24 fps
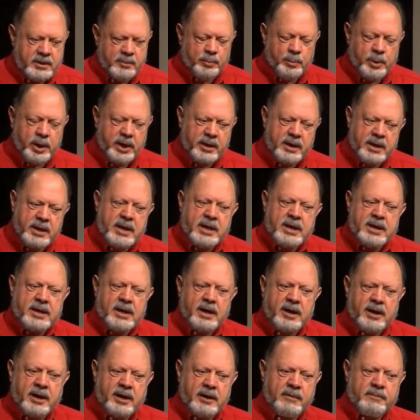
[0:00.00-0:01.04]
But
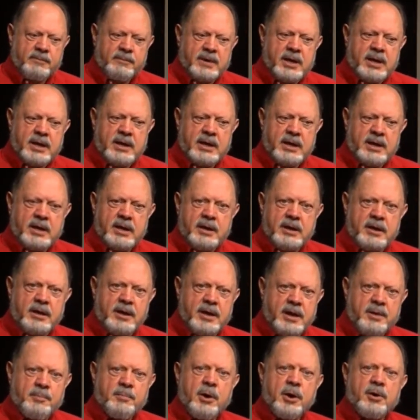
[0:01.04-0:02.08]

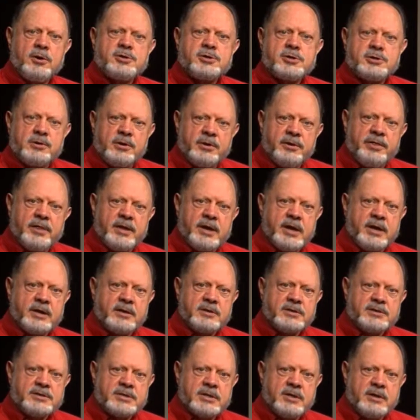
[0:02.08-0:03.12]
emotional
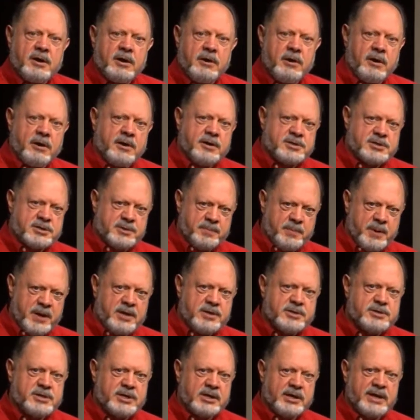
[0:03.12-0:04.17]
things are
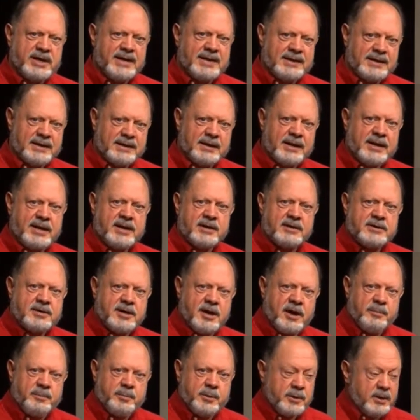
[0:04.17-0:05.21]
especially linked
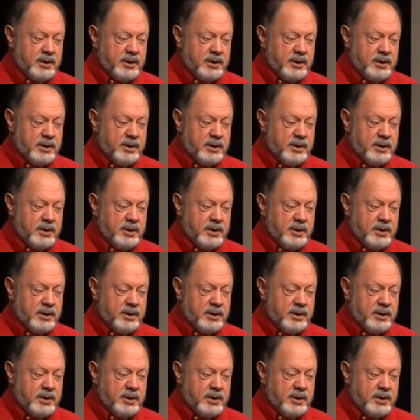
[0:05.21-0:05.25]
up,